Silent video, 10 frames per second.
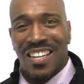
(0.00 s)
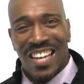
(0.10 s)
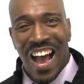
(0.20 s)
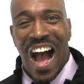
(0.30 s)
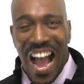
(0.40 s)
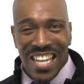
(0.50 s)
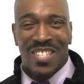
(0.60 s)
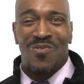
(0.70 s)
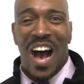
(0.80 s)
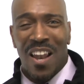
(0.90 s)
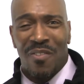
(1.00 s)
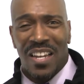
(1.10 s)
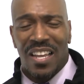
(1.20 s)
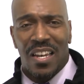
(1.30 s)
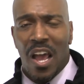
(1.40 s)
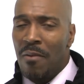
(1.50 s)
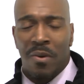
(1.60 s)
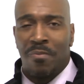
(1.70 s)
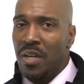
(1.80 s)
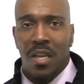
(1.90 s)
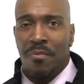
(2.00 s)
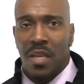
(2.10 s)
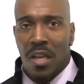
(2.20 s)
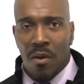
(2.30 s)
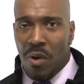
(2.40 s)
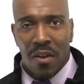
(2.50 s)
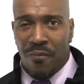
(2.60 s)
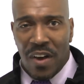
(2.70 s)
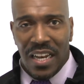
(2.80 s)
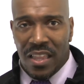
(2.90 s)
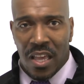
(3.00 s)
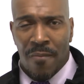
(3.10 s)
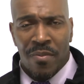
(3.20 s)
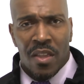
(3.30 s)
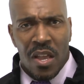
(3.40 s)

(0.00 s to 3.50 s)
Now, I can smile about that now, but believe me, it wasn't funny then.